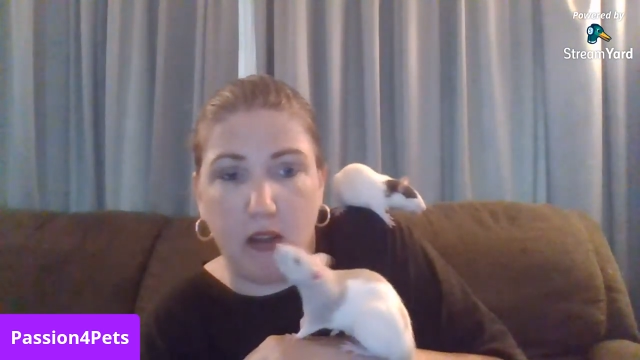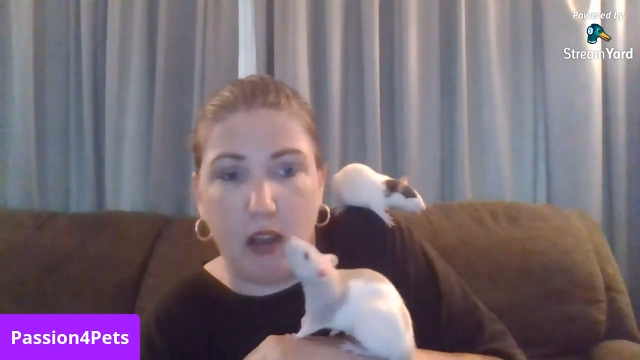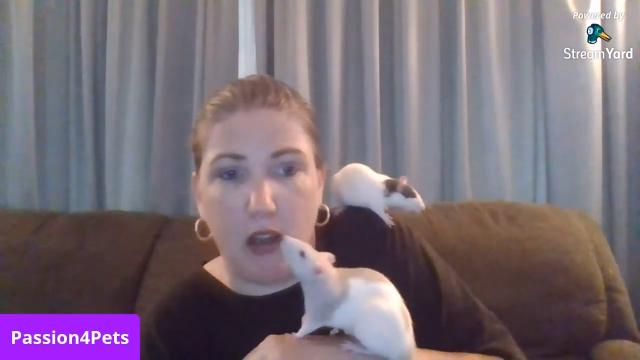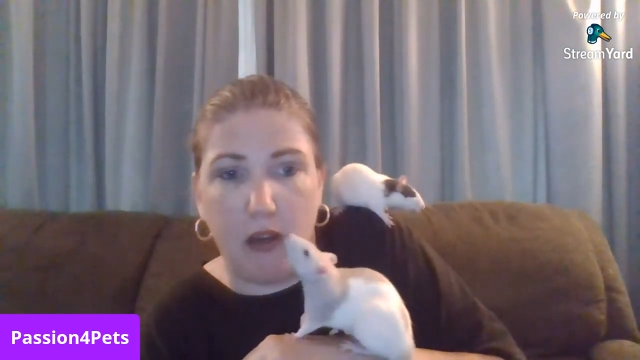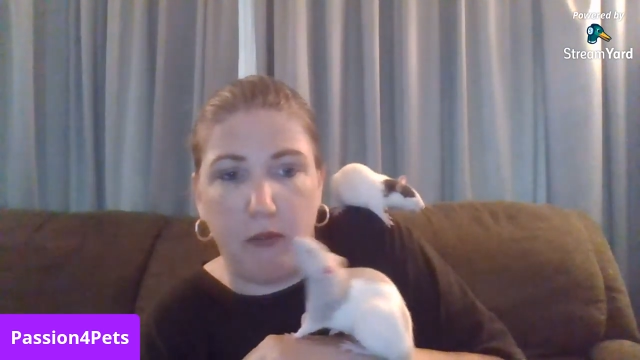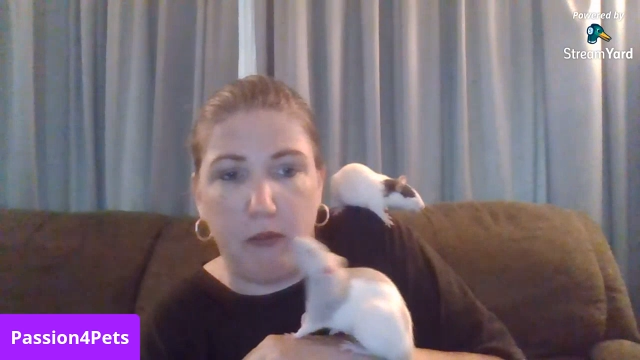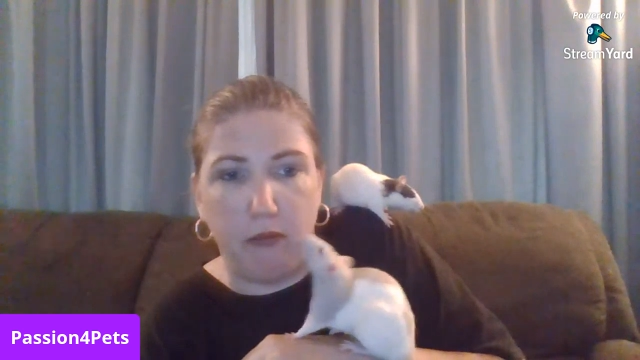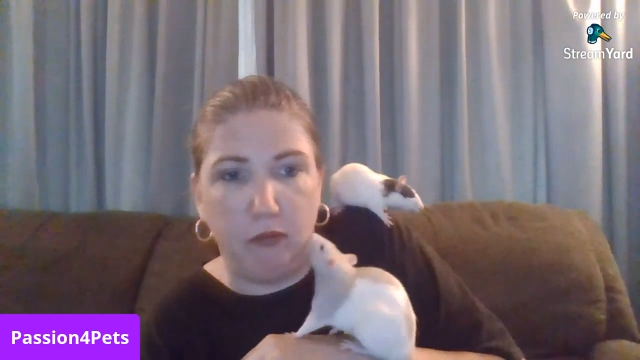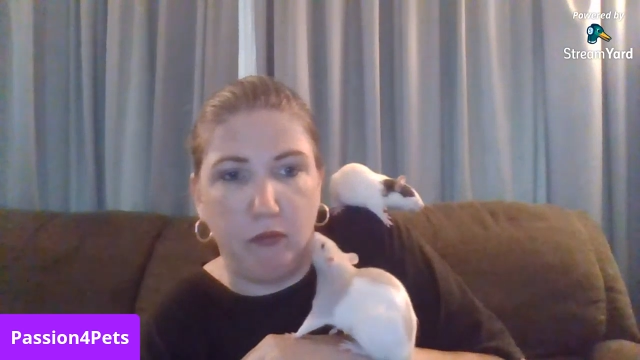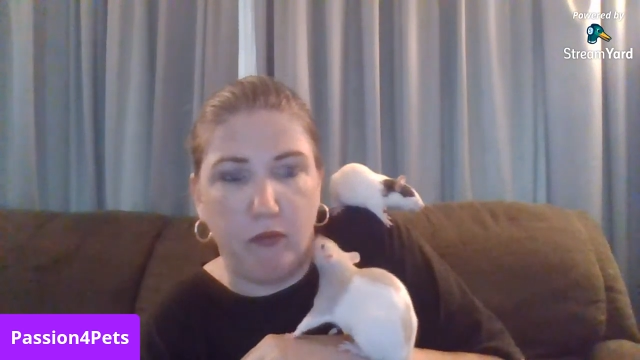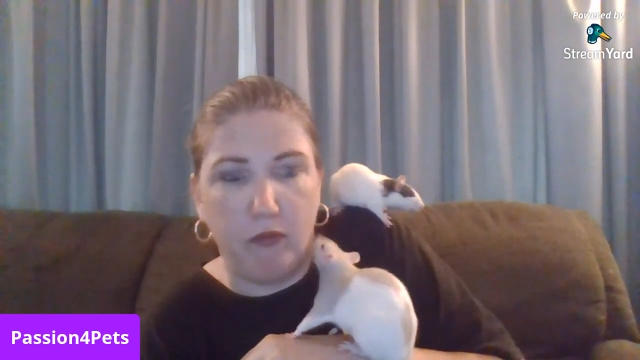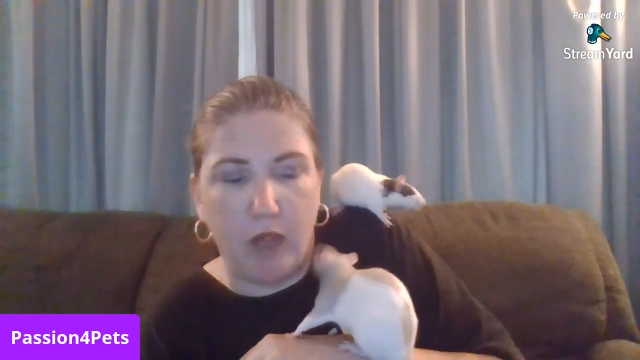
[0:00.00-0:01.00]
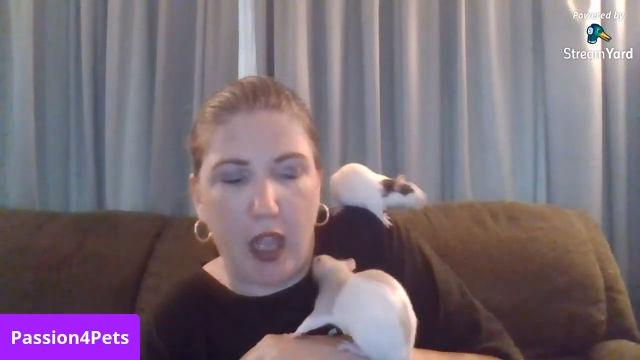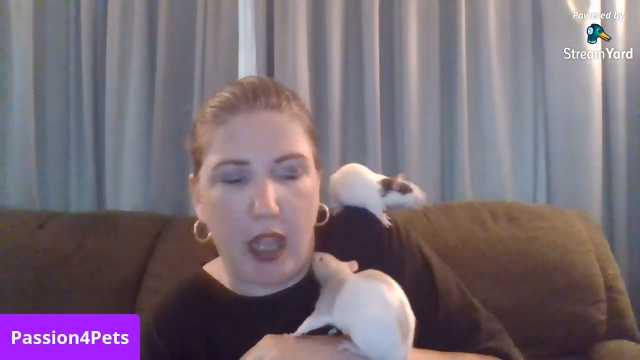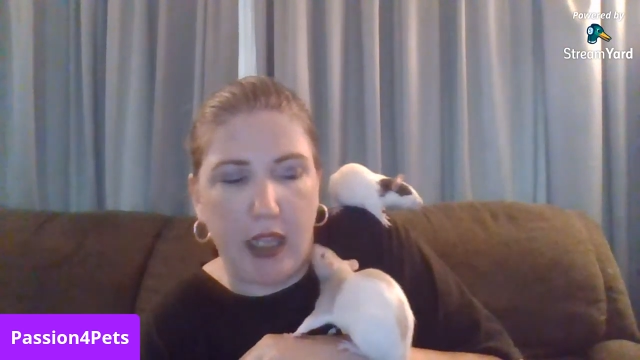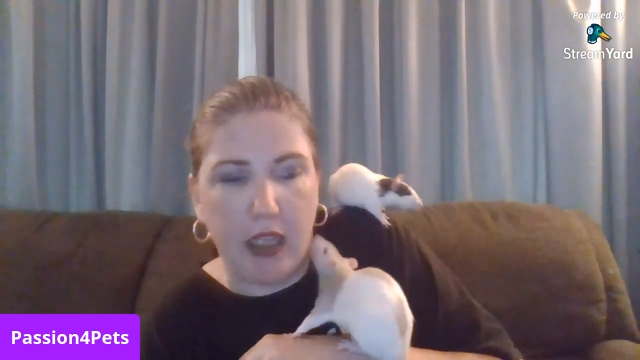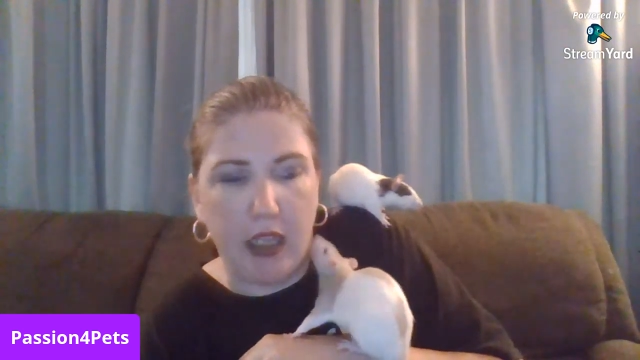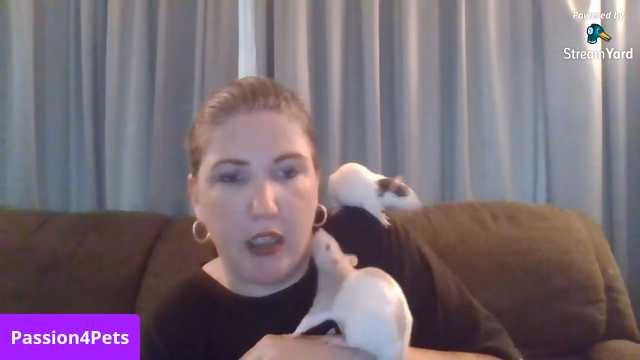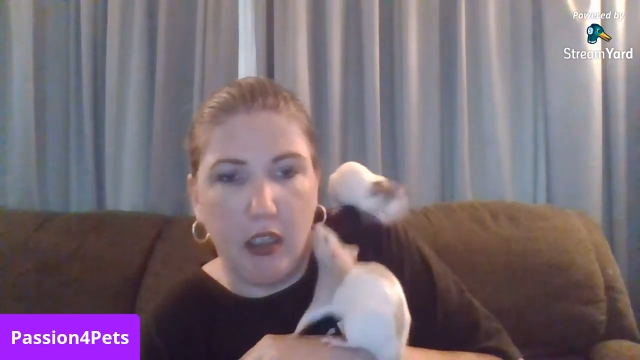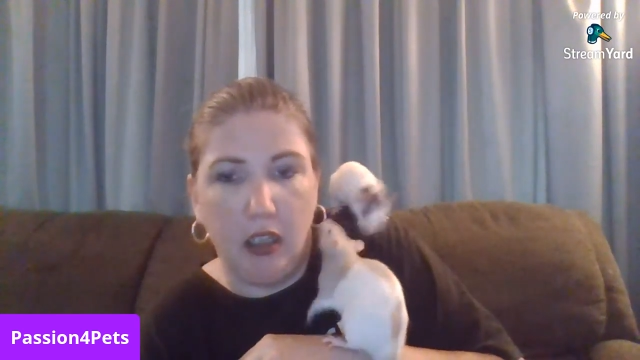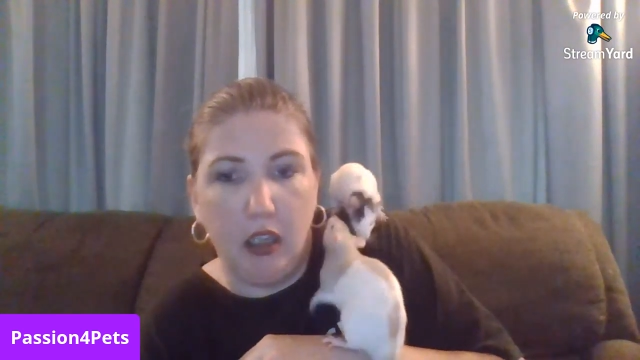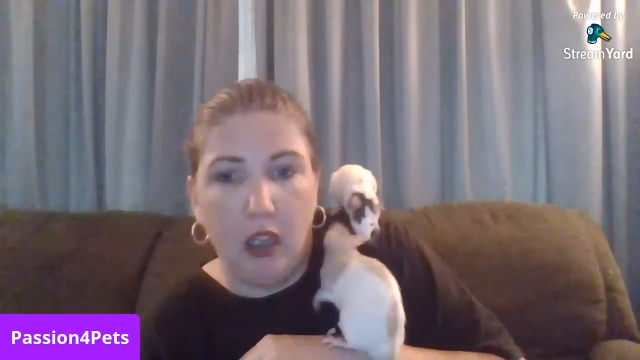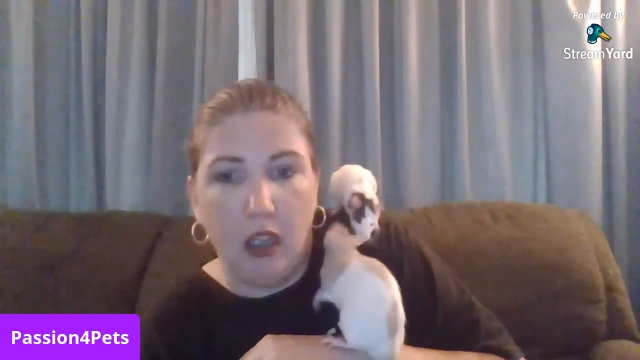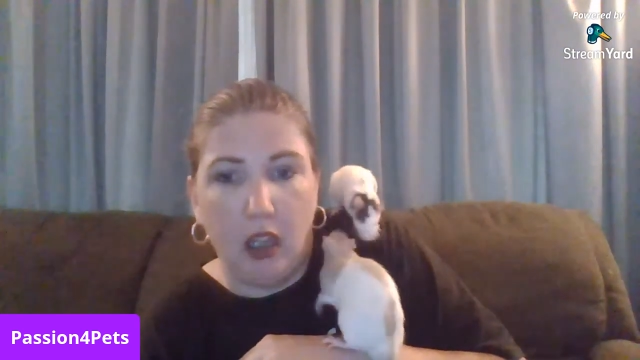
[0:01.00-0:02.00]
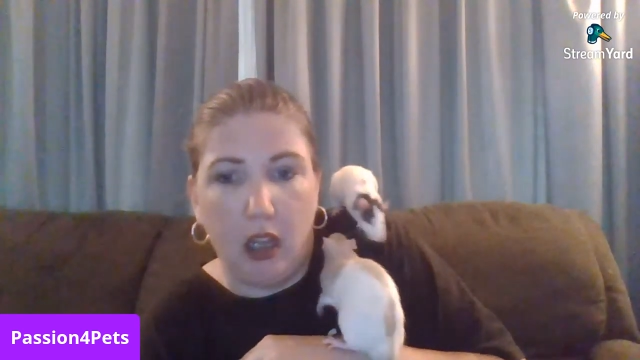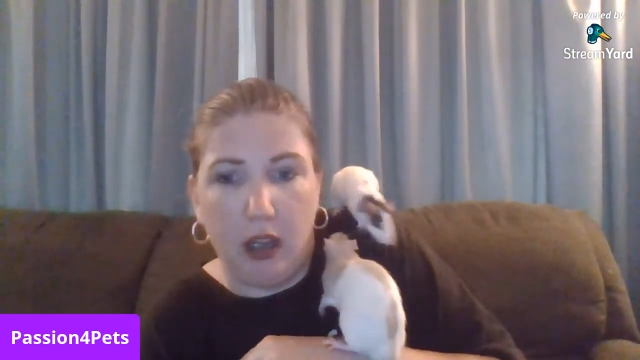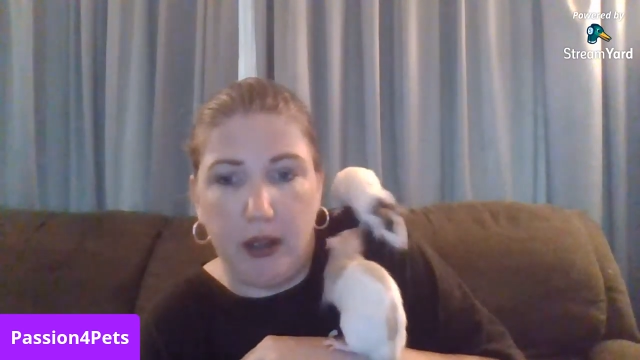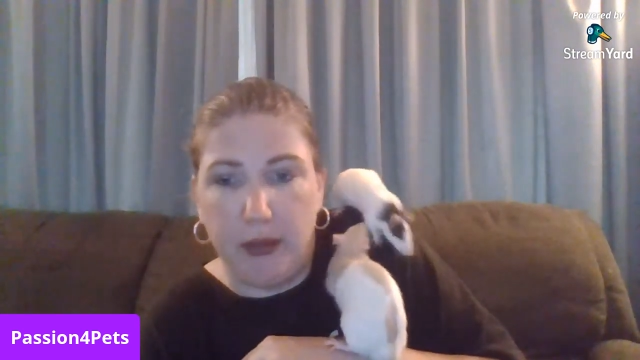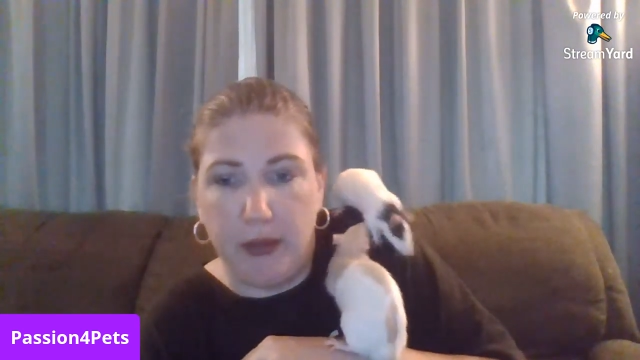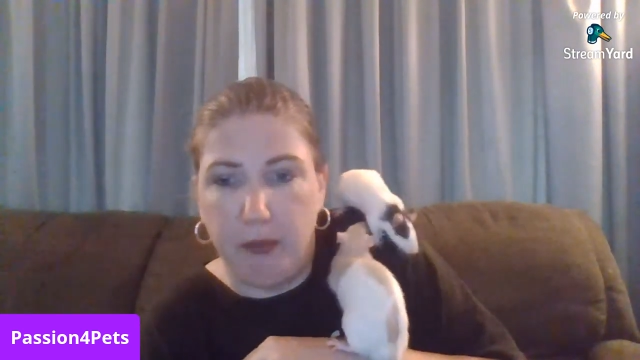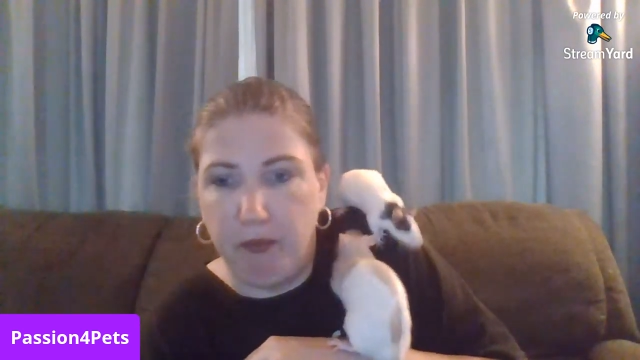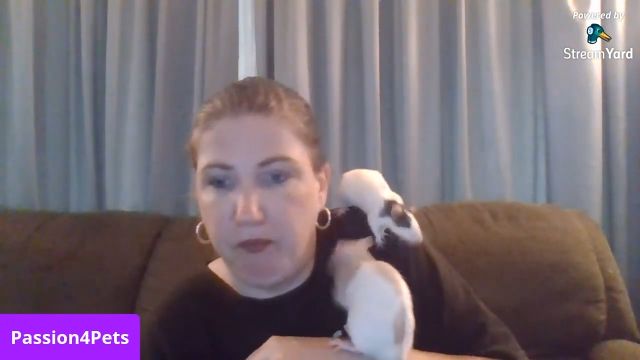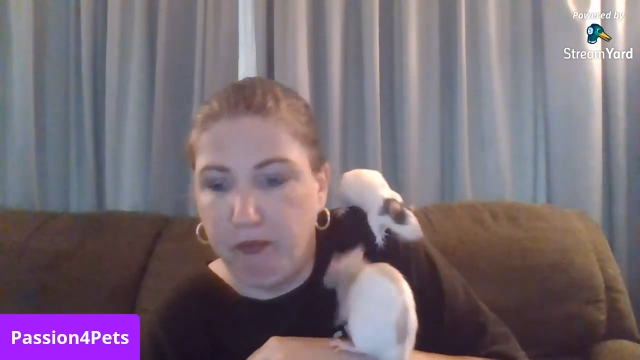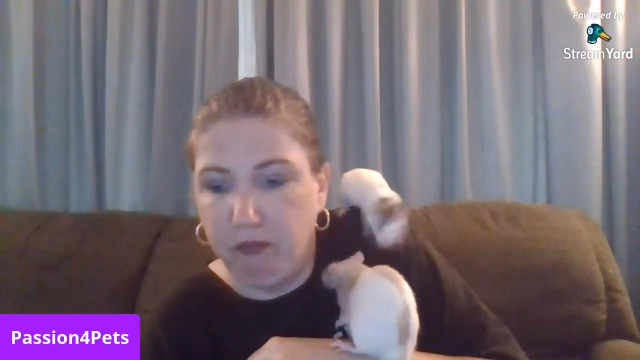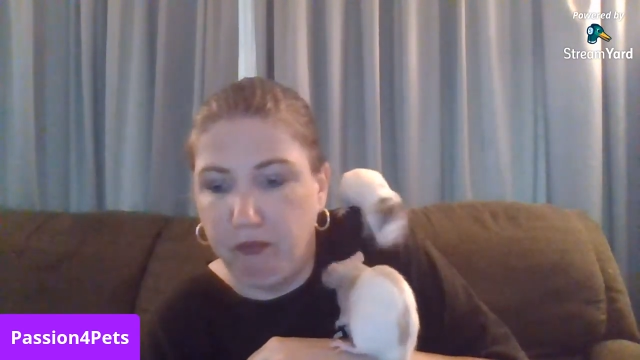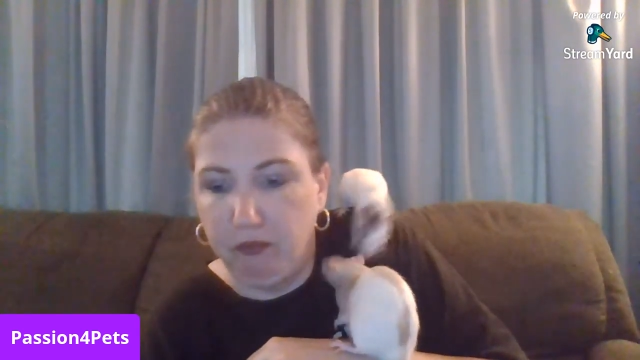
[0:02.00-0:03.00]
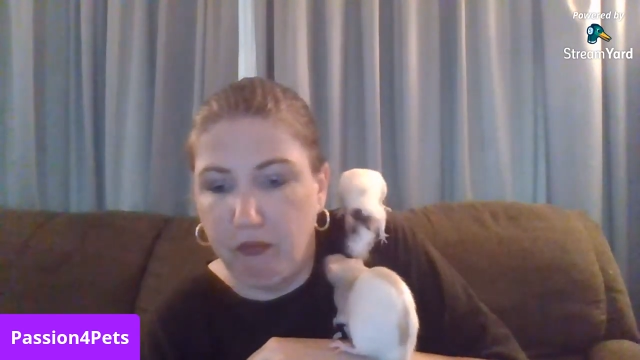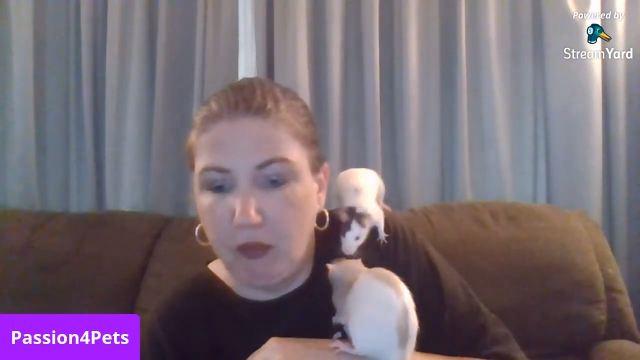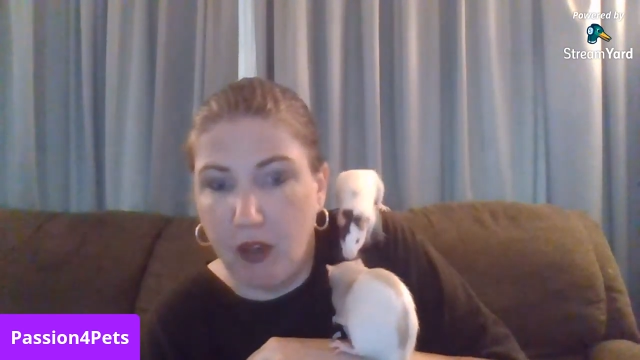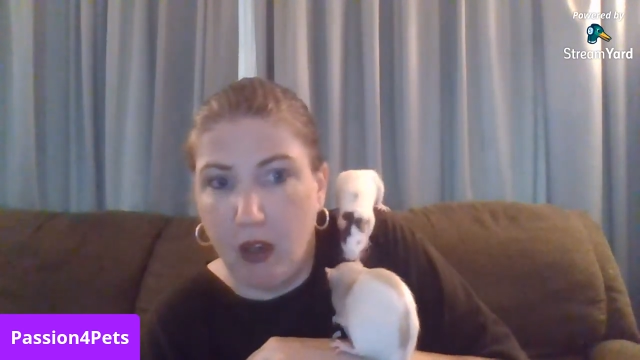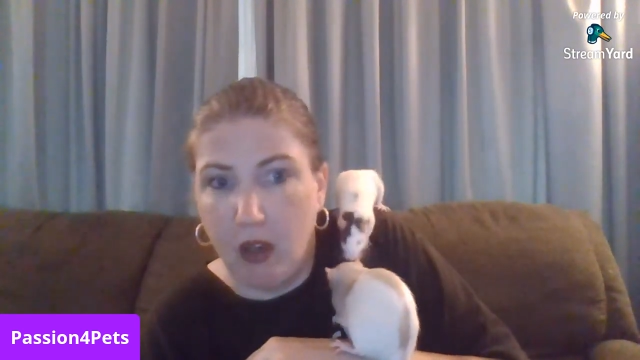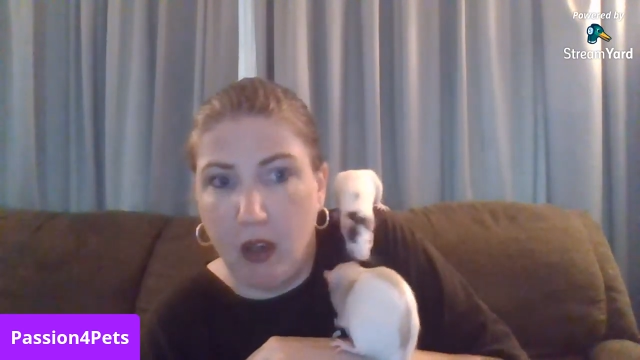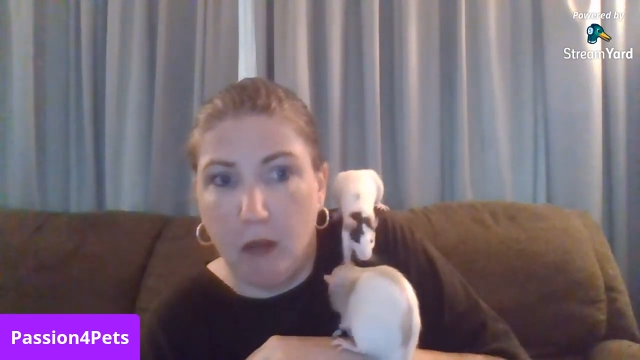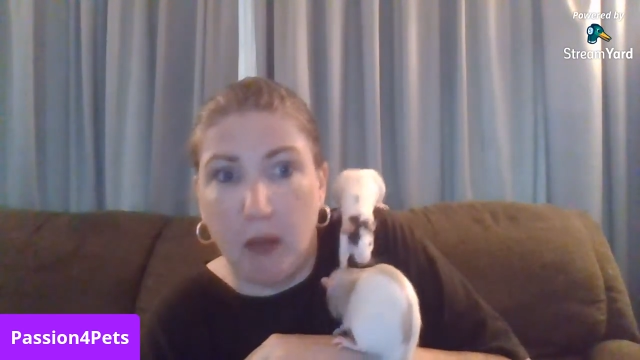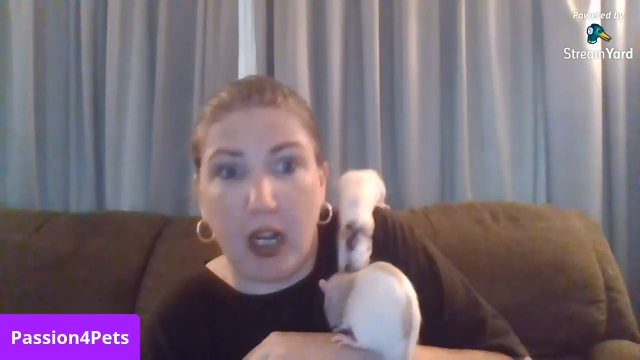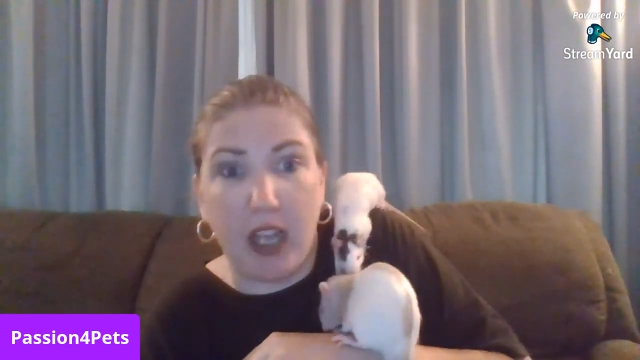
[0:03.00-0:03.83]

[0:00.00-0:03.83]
Hi. But